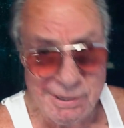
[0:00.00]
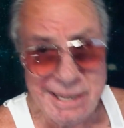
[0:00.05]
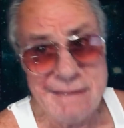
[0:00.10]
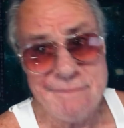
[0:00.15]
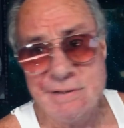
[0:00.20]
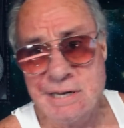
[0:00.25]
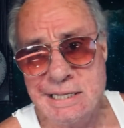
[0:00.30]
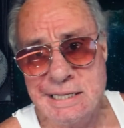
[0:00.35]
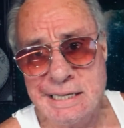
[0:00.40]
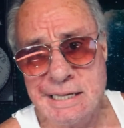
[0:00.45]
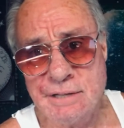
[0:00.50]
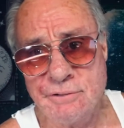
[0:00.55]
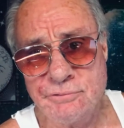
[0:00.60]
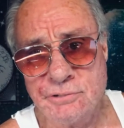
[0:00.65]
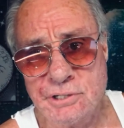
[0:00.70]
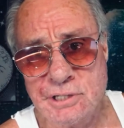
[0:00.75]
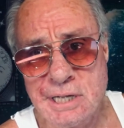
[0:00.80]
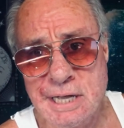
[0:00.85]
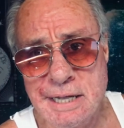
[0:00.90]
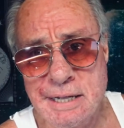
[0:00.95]
really have anything else
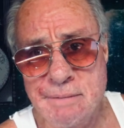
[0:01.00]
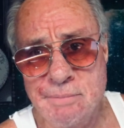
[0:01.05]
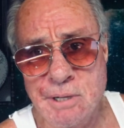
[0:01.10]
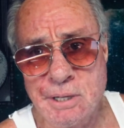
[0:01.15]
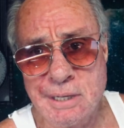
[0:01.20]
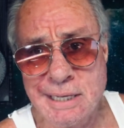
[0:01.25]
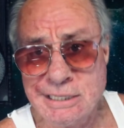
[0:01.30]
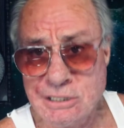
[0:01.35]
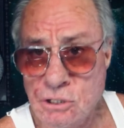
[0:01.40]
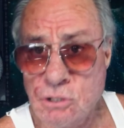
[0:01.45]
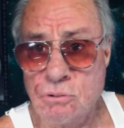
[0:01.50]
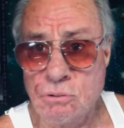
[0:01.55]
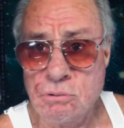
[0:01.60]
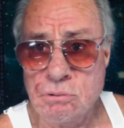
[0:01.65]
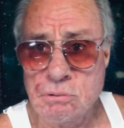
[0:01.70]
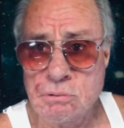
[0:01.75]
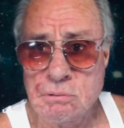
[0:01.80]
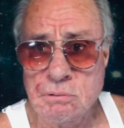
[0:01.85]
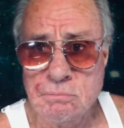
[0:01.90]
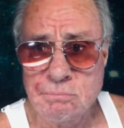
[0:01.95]
to talk about. I do,
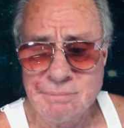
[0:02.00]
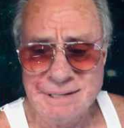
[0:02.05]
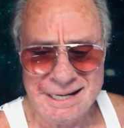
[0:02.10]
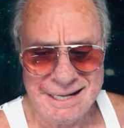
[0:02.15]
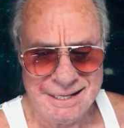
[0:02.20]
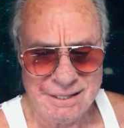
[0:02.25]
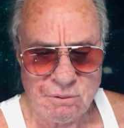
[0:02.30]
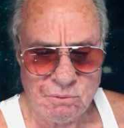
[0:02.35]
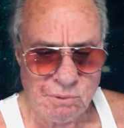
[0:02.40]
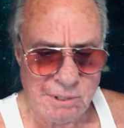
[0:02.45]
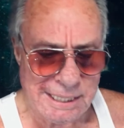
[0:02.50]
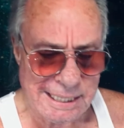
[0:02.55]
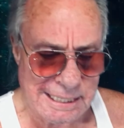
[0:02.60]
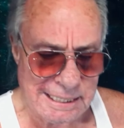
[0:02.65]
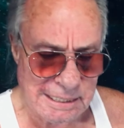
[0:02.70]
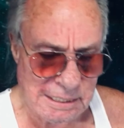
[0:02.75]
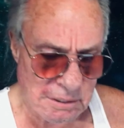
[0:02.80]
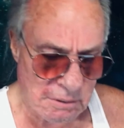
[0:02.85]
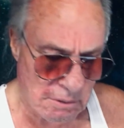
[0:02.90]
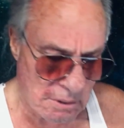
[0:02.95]
but I don't want to
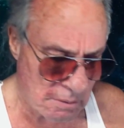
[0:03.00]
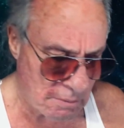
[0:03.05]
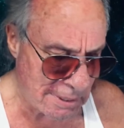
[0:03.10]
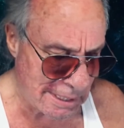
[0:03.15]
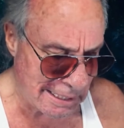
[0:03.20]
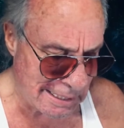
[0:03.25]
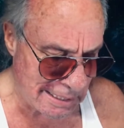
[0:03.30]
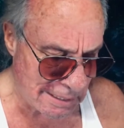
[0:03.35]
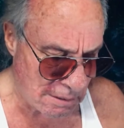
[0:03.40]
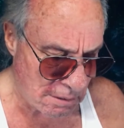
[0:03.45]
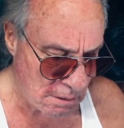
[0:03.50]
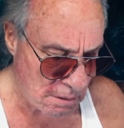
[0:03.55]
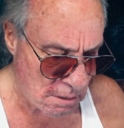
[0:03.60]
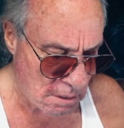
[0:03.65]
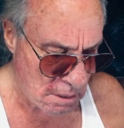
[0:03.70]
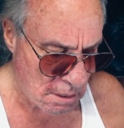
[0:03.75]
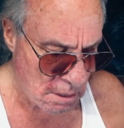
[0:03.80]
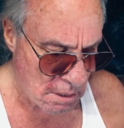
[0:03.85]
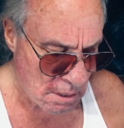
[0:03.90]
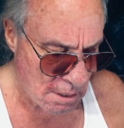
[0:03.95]
get into it right now.
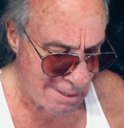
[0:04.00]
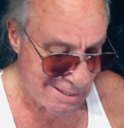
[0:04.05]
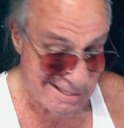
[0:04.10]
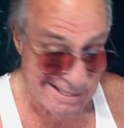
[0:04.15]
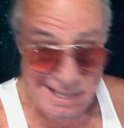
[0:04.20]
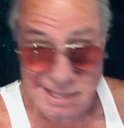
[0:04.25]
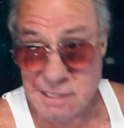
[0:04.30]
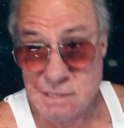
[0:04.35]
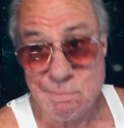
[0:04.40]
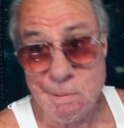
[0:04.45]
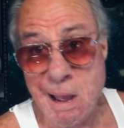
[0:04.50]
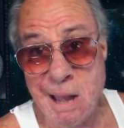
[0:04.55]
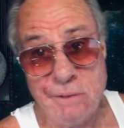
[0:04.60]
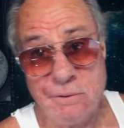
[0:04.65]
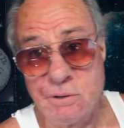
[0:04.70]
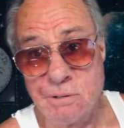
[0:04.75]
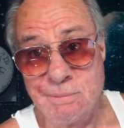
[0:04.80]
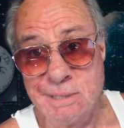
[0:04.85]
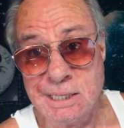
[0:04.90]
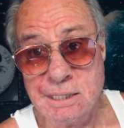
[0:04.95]
Nothing's
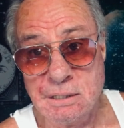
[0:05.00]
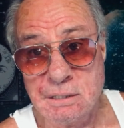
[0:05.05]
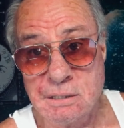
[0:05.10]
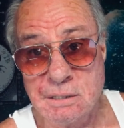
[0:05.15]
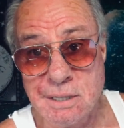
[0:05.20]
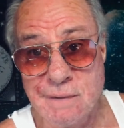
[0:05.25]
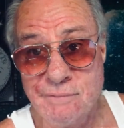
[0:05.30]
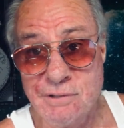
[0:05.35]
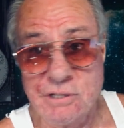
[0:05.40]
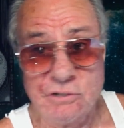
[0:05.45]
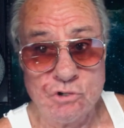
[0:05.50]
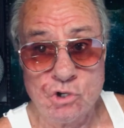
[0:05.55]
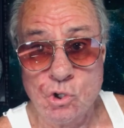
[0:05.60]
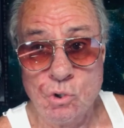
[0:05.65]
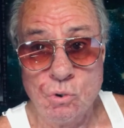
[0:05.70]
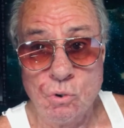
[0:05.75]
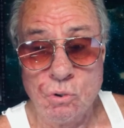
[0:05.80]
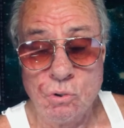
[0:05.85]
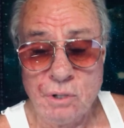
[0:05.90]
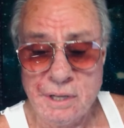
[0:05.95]
bothering me. Everything's
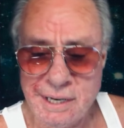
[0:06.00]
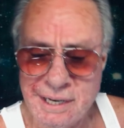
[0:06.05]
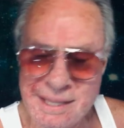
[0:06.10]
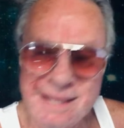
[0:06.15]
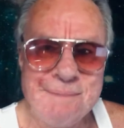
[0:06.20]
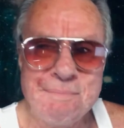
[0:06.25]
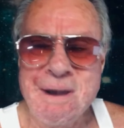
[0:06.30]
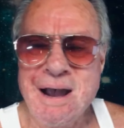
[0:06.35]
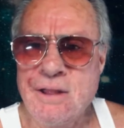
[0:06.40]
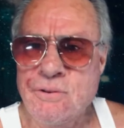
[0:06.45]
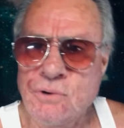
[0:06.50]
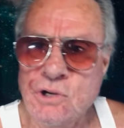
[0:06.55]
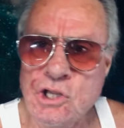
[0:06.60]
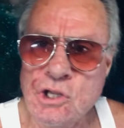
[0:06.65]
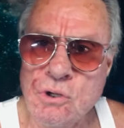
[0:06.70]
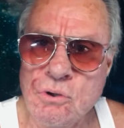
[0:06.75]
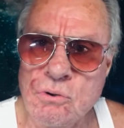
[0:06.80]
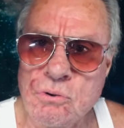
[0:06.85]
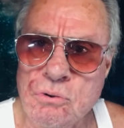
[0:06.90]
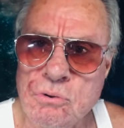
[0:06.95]
cool. Anything bothering
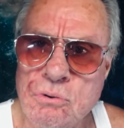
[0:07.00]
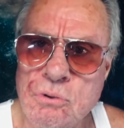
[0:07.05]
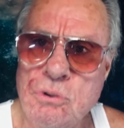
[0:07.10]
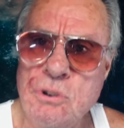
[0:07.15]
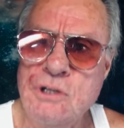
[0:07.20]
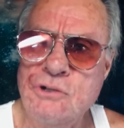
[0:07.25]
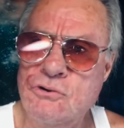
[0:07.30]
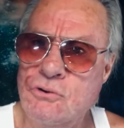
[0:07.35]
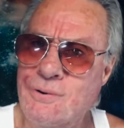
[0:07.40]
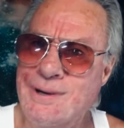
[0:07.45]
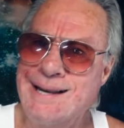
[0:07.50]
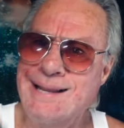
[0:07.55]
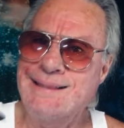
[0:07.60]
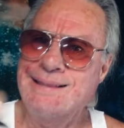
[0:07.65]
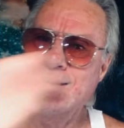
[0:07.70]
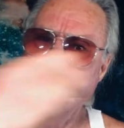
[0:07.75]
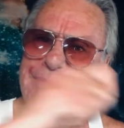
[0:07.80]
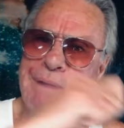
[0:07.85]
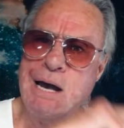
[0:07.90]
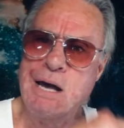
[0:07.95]
you? Is there
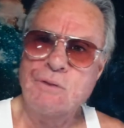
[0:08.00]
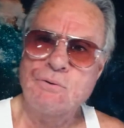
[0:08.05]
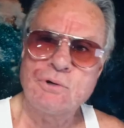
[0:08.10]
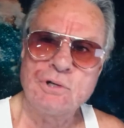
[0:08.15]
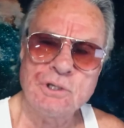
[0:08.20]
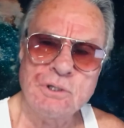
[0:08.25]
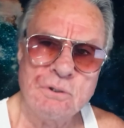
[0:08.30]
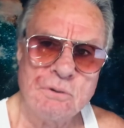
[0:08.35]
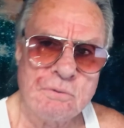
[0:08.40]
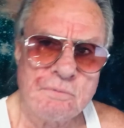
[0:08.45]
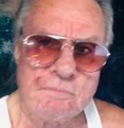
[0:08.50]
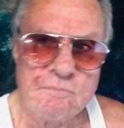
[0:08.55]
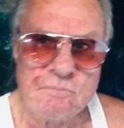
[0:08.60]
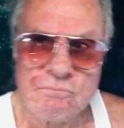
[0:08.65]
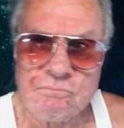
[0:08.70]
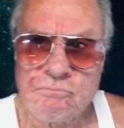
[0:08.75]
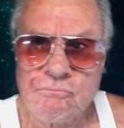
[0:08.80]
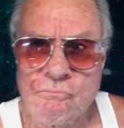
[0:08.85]
anything bothering you?